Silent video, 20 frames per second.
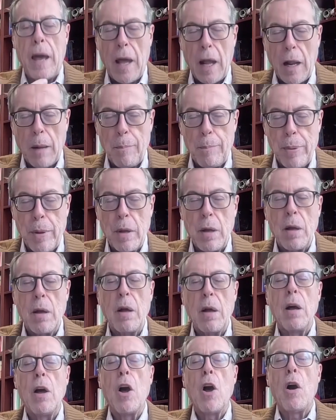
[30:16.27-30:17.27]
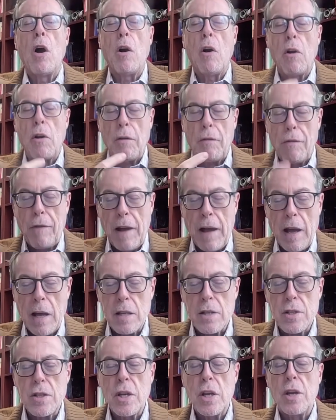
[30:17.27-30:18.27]
help all of
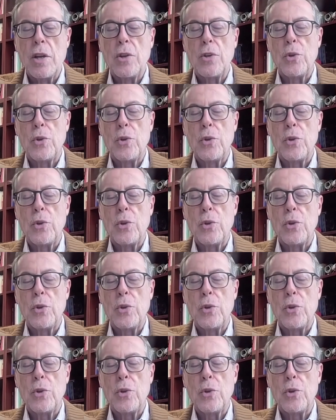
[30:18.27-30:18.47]
us